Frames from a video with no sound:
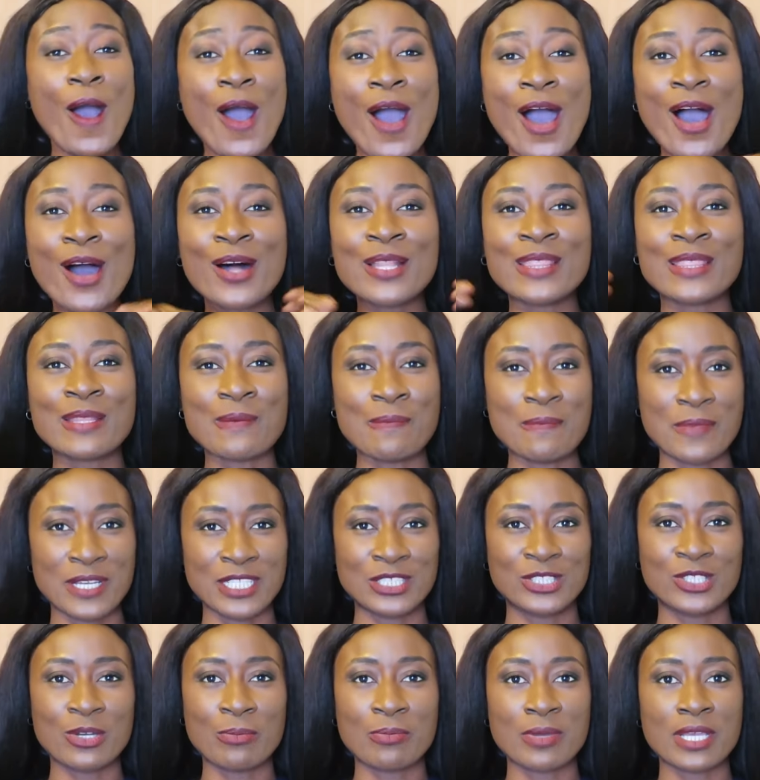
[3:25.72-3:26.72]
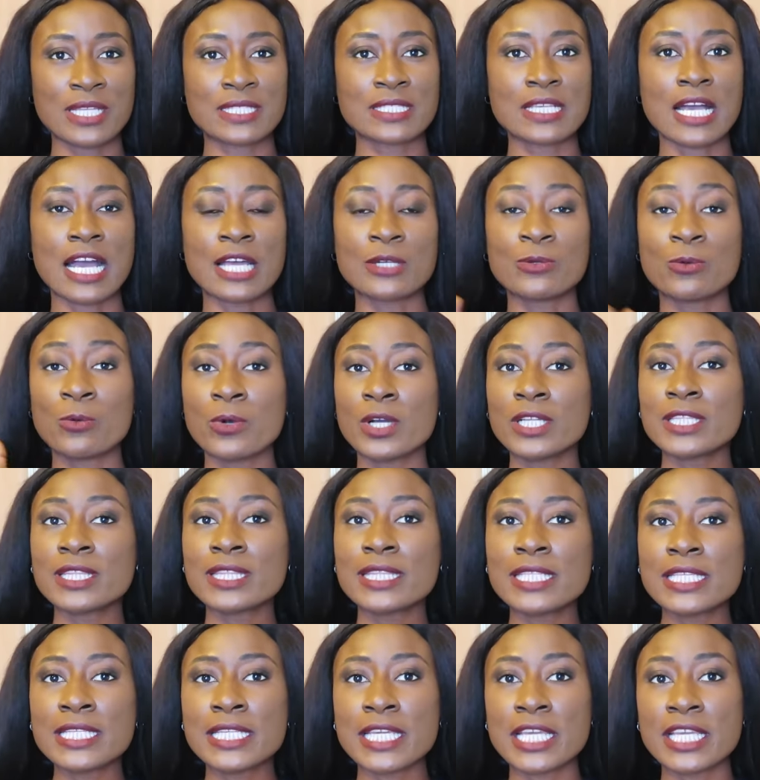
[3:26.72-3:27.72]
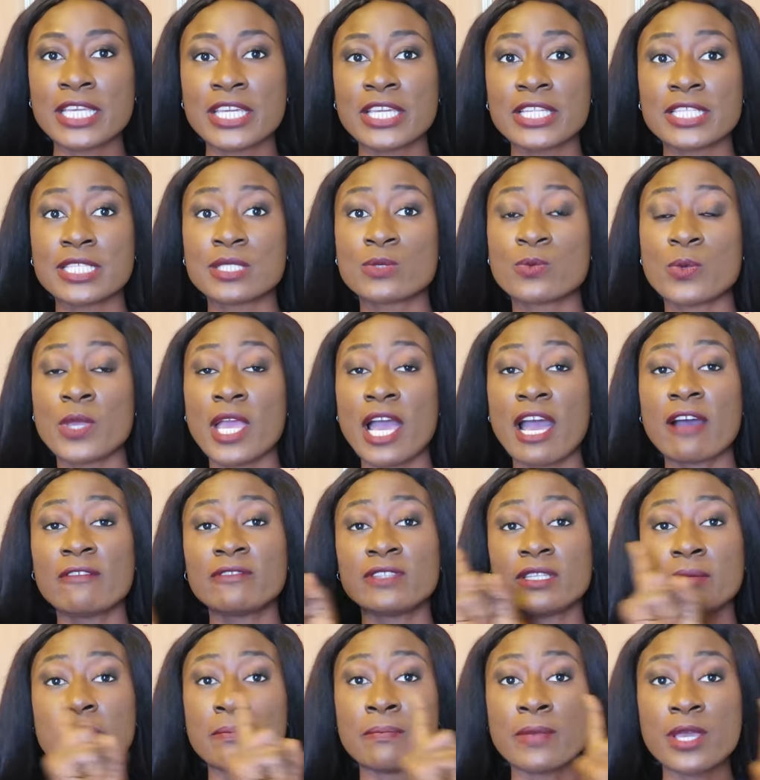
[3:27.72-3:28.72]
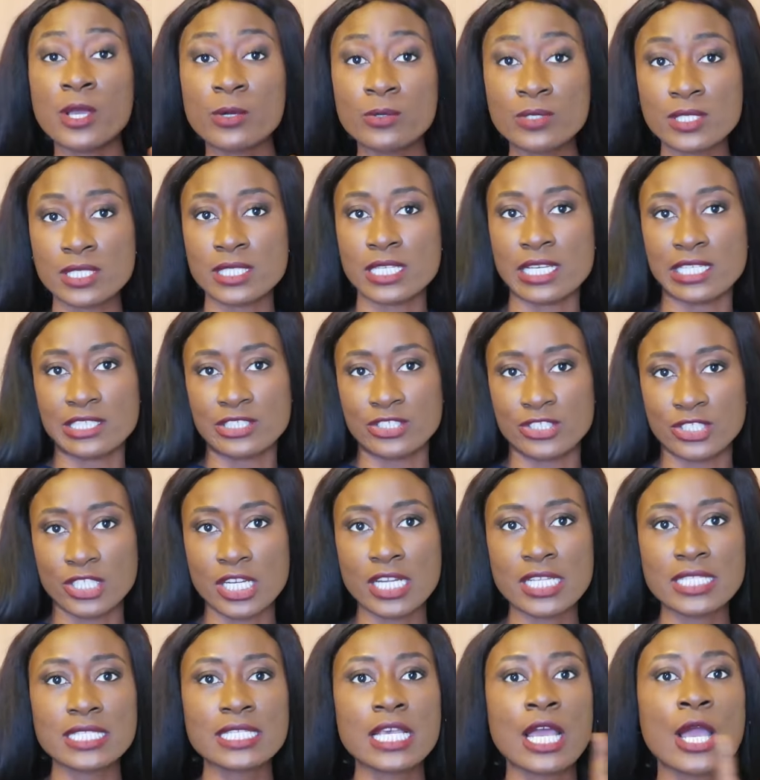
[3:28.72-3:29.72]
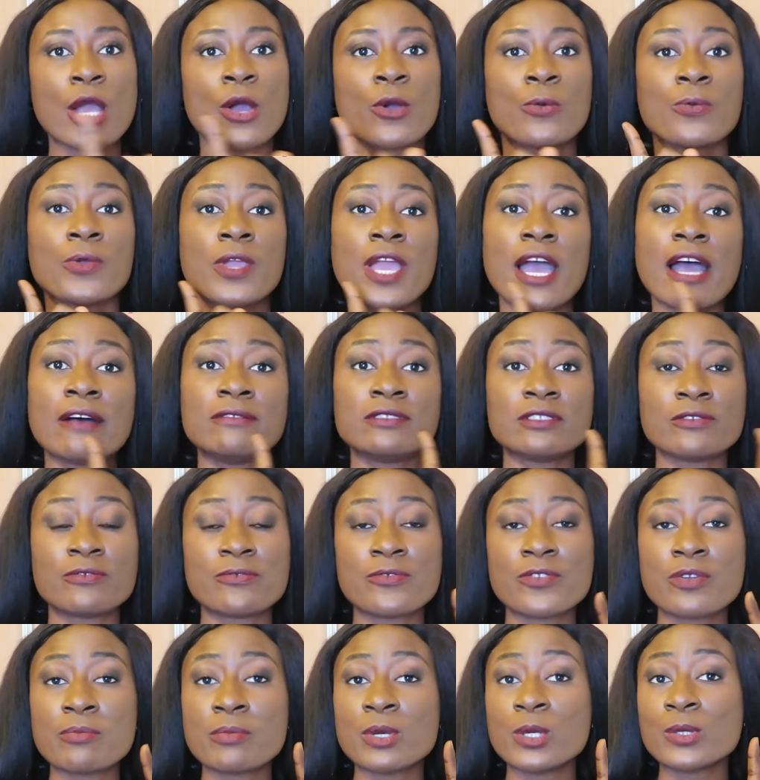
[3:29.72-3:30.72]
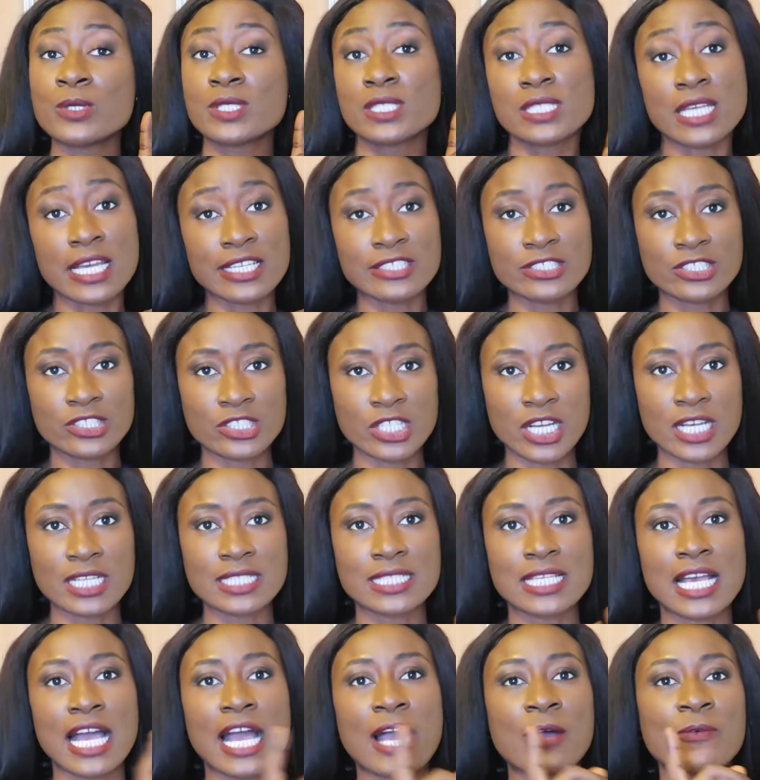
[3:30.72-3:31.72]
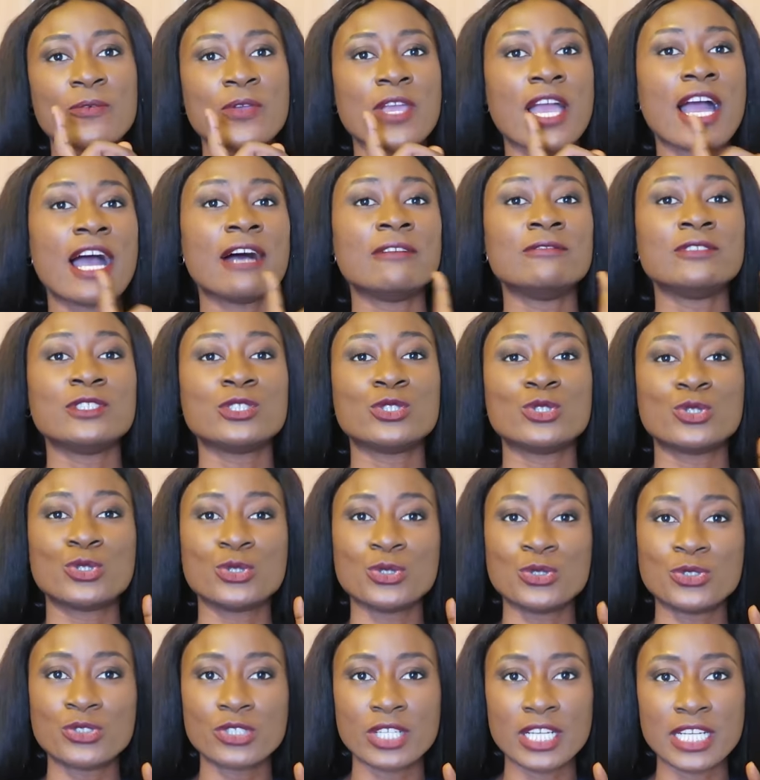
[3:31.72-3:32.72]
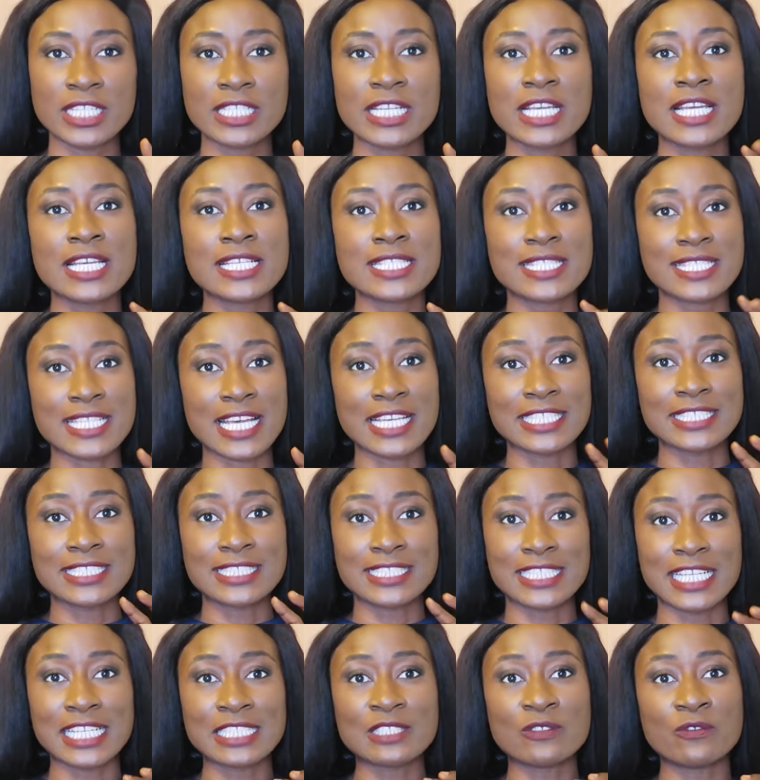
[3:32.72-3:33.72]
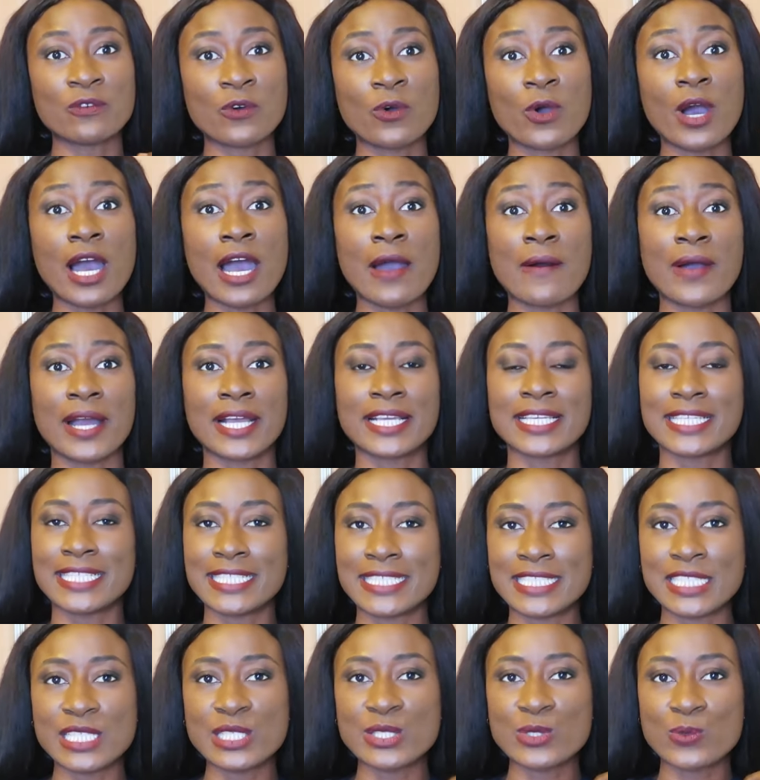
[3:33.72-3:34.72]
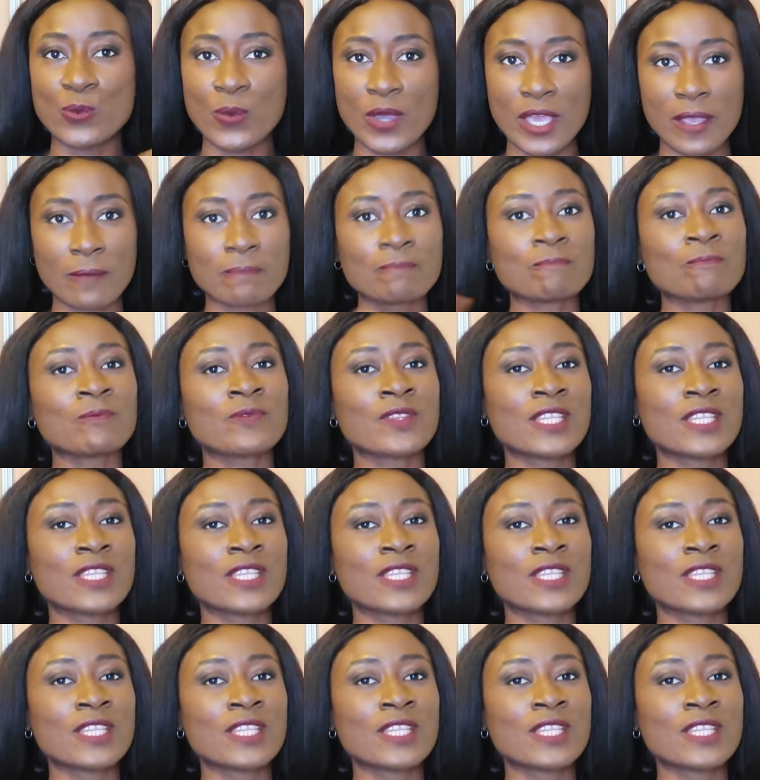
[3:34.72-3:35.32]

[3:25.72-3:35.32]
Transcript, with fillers: all the measurements and one thing again is we have the male size charts we have the female size charts and we have the children size chart for our kiddies weight